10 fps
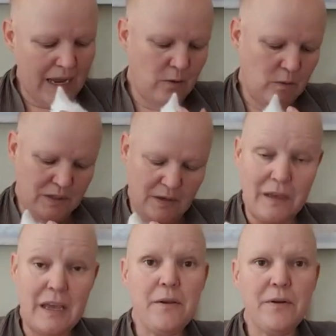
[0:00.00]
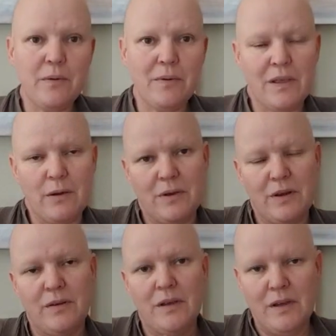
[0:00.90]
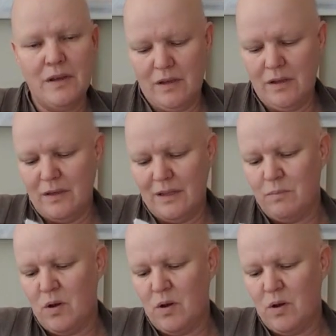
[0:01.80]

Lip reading: and also the area where they were, that